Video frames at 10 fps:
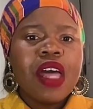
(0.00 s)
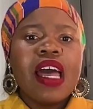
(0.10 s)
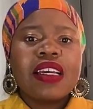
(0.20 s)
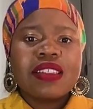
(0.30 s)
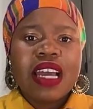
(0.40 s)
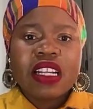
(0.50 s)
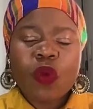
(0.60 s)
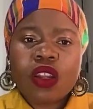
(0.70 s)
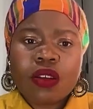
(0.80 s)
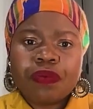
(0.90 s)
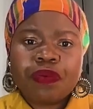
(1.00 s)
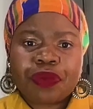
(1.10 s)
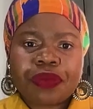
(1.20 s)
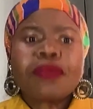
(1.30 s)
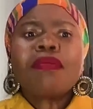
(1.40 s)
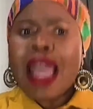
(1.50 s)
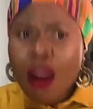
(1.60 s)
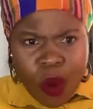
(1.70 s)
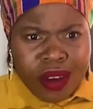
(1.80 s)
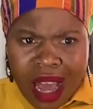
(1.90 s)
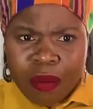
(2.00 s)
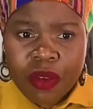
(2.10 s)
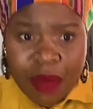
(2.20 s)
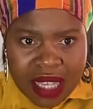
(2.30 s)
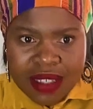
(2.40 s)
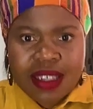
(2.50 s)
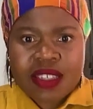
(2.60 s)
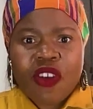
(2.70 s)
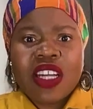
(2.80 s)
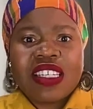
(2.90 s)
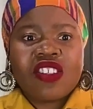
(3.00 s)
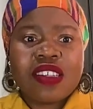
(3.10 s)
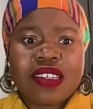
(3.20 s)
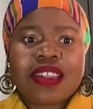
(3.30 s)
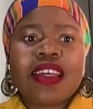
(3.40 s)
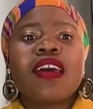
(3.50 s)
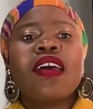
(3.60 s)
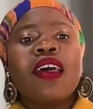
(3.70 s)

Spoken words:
exactly where it comes from, yes, it is very indigenous there.